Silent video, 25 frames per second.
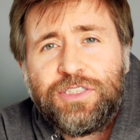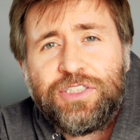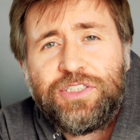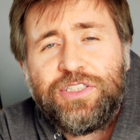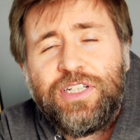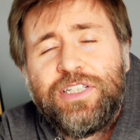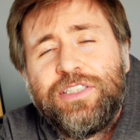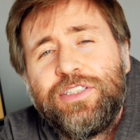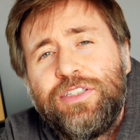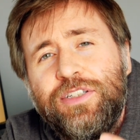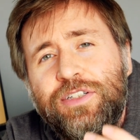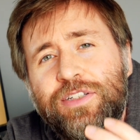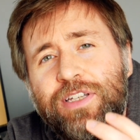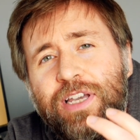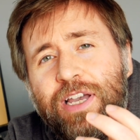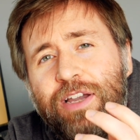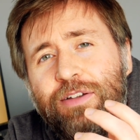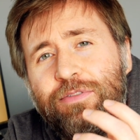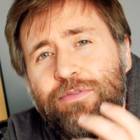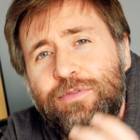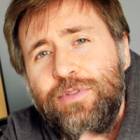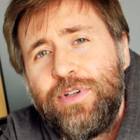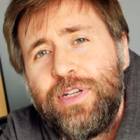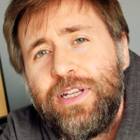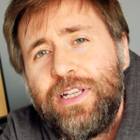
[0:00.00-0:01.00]
I suggest that you
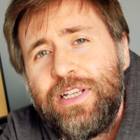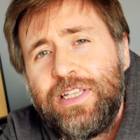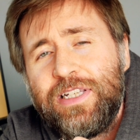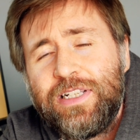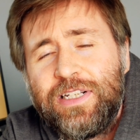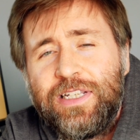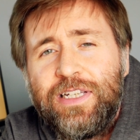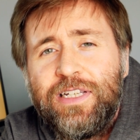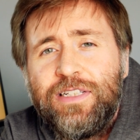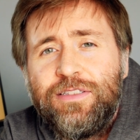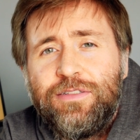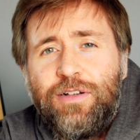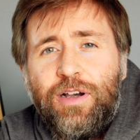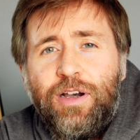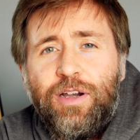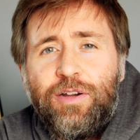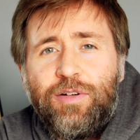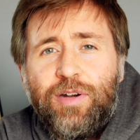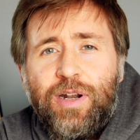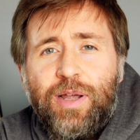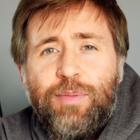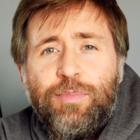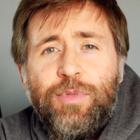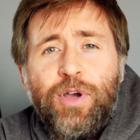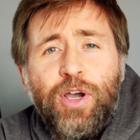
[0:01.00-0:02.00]
get a really clear
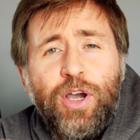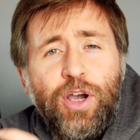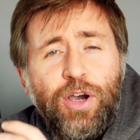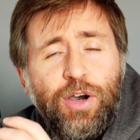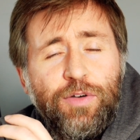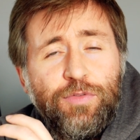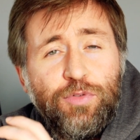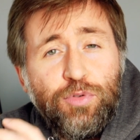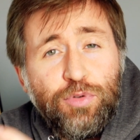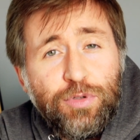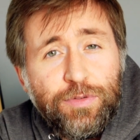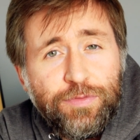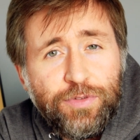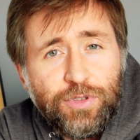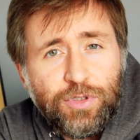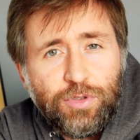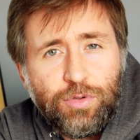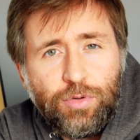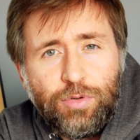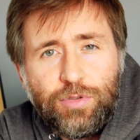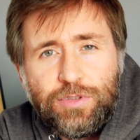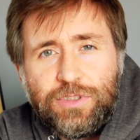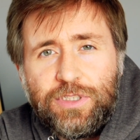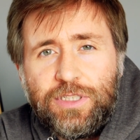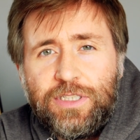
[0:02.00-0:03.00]
diagram of all of your
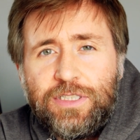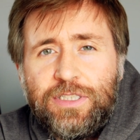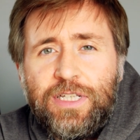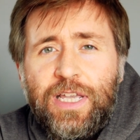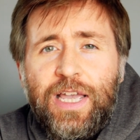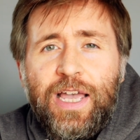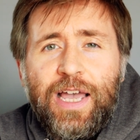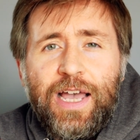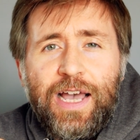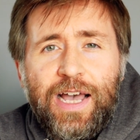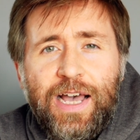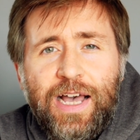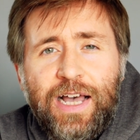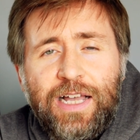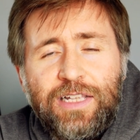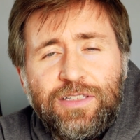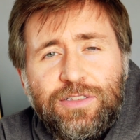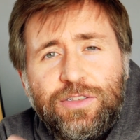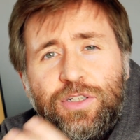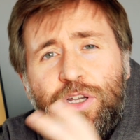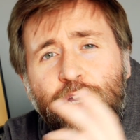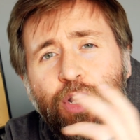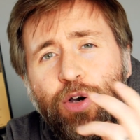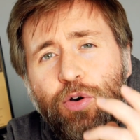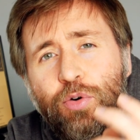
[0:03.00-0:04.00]
courses
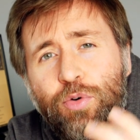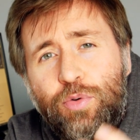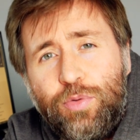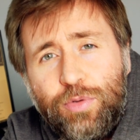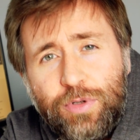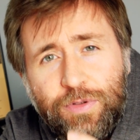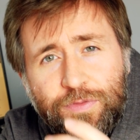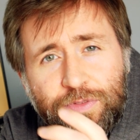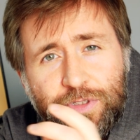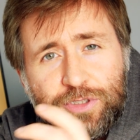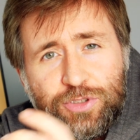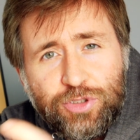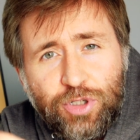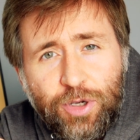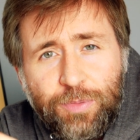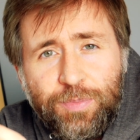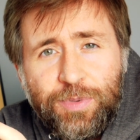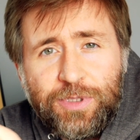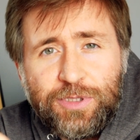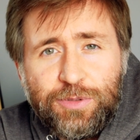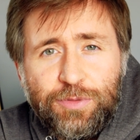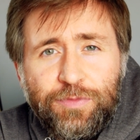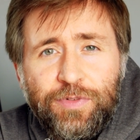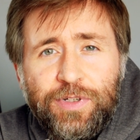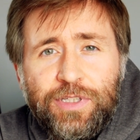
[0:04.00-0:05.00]
and all of the
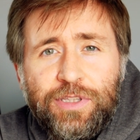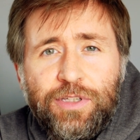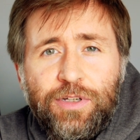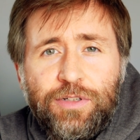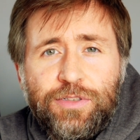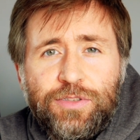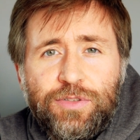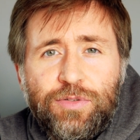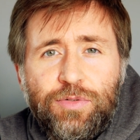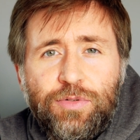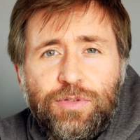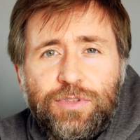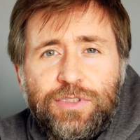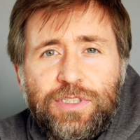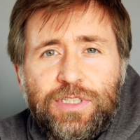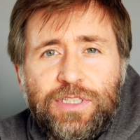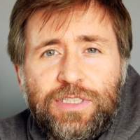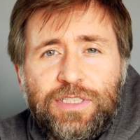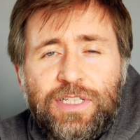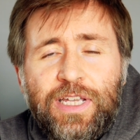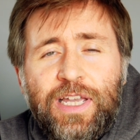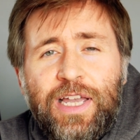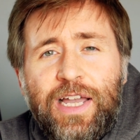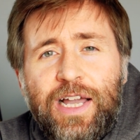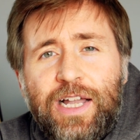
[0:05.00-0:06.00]
topics within those
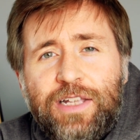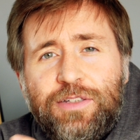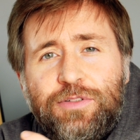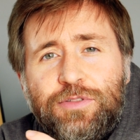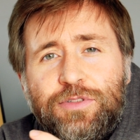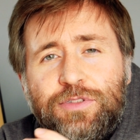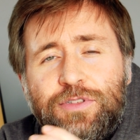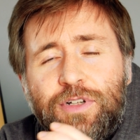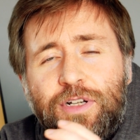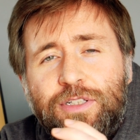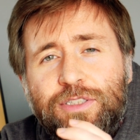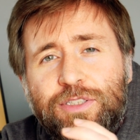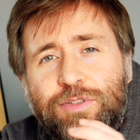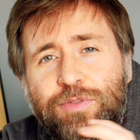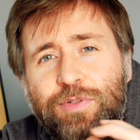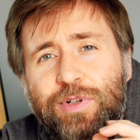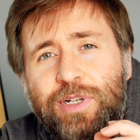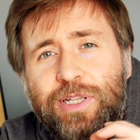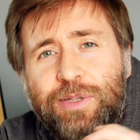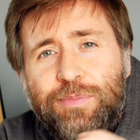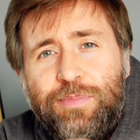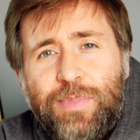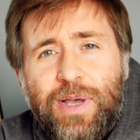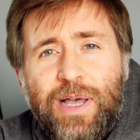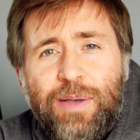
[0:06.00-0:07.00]
courses and you start to
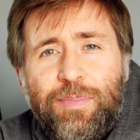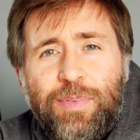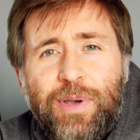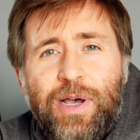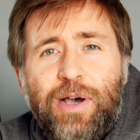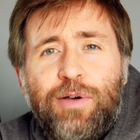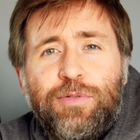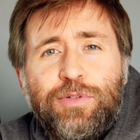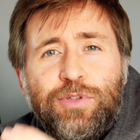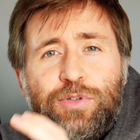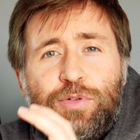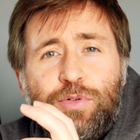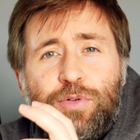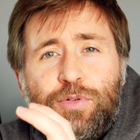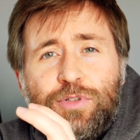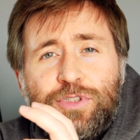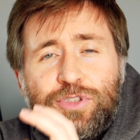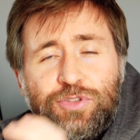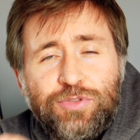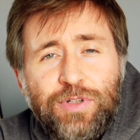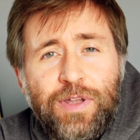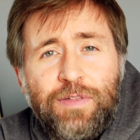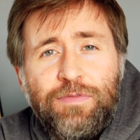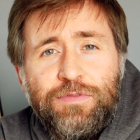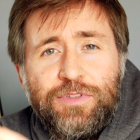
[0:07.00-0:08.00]
really map out your
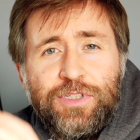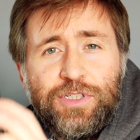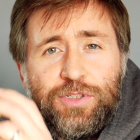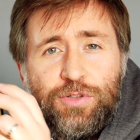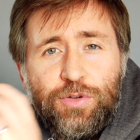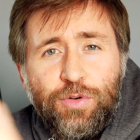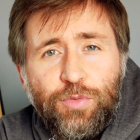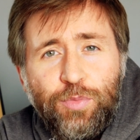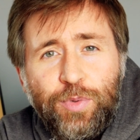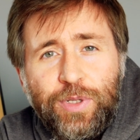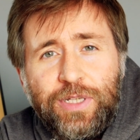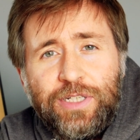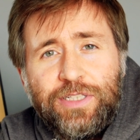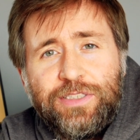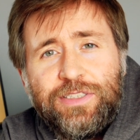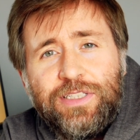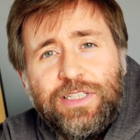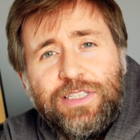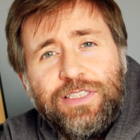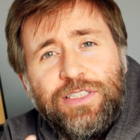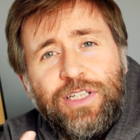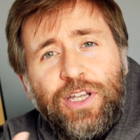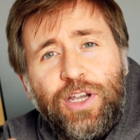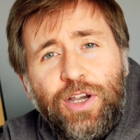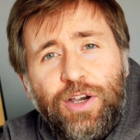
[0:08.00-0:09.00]
strengths and your
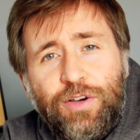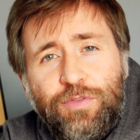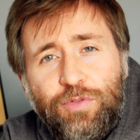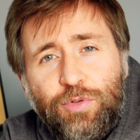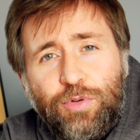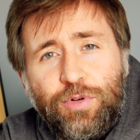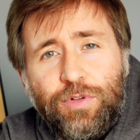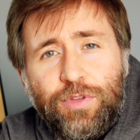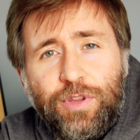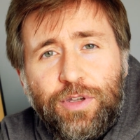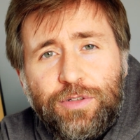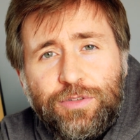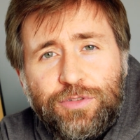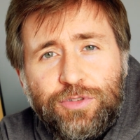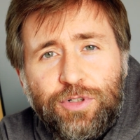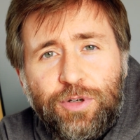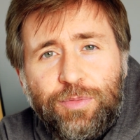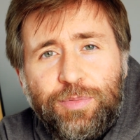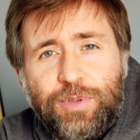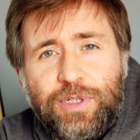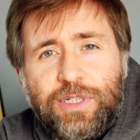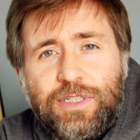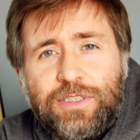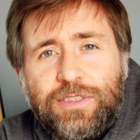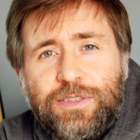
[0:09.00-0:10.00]
weaknesses of all of those
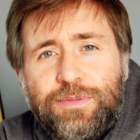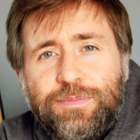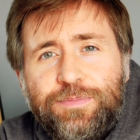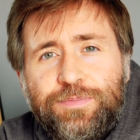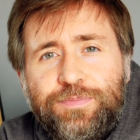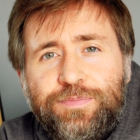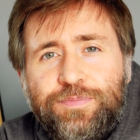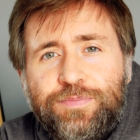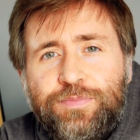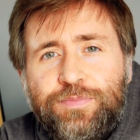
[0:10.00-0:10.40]
topics.